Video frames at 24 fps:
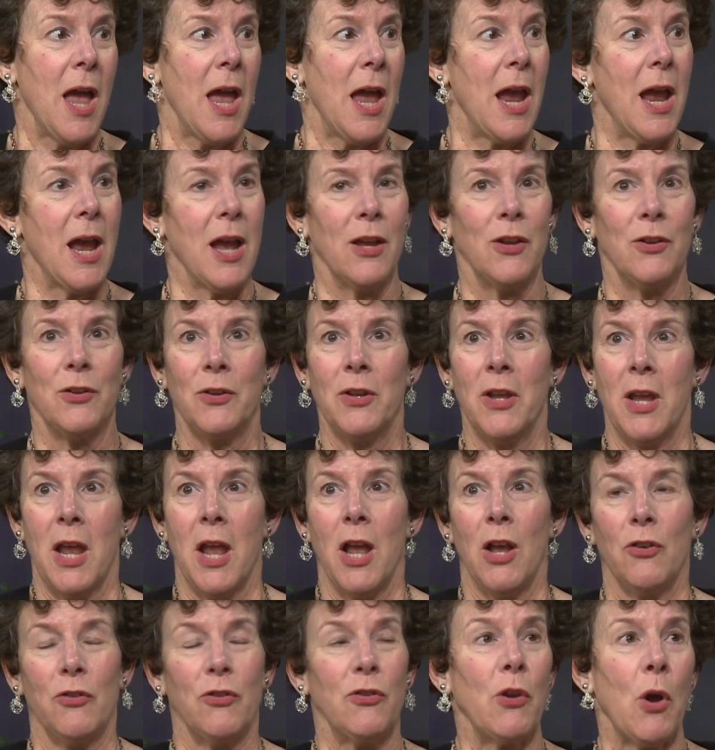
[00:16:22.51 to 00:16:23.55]
And
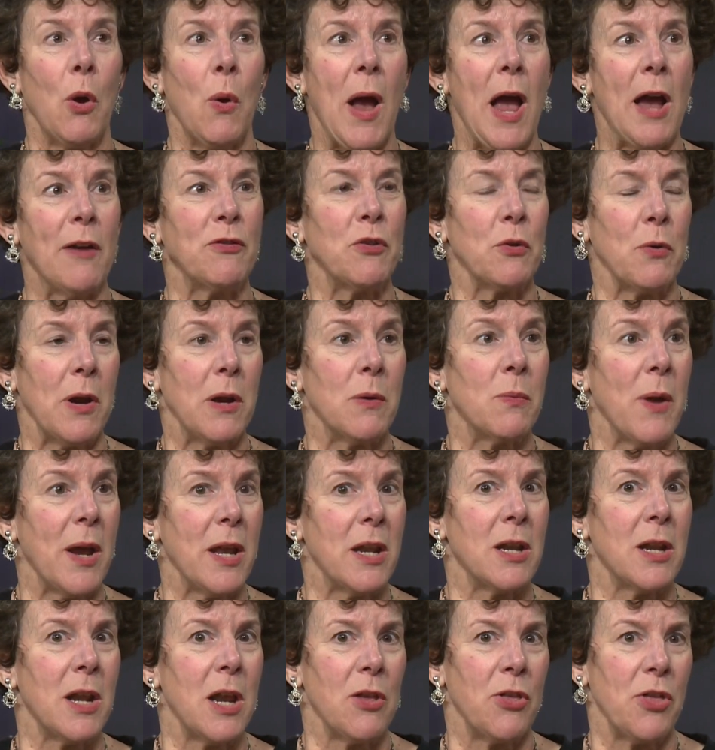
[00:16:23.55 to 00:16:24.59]
so after I
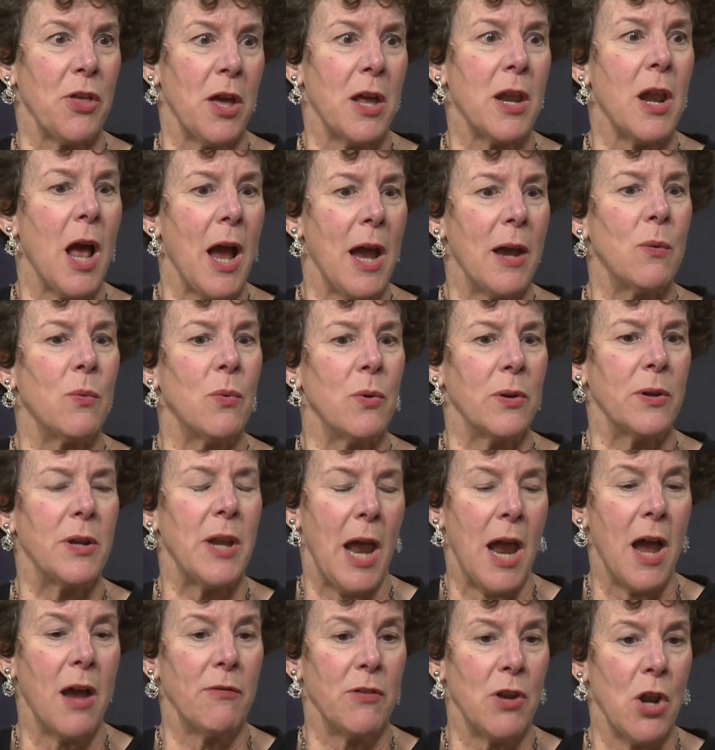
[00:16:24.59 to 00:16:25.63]
read it, I thought I would
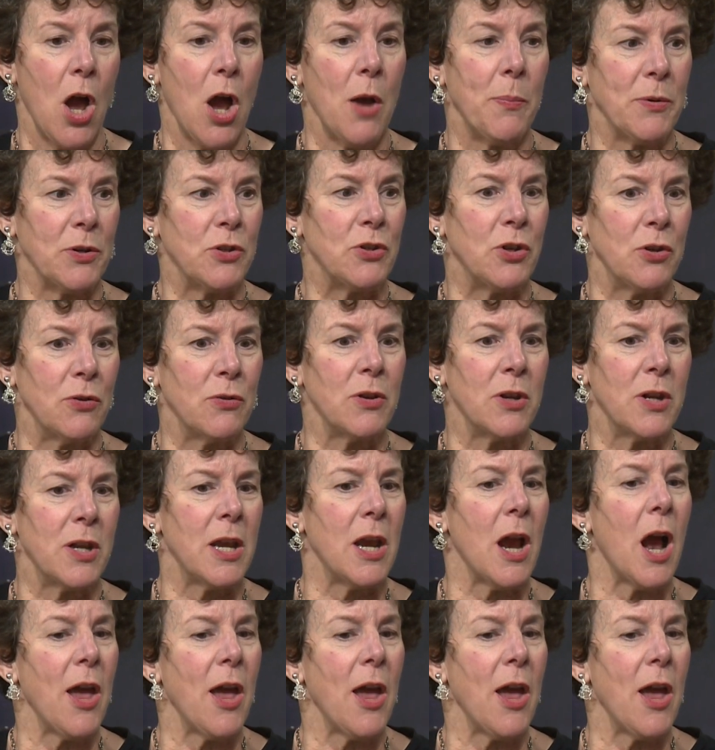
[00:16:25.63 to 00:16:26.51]
have an opportunity.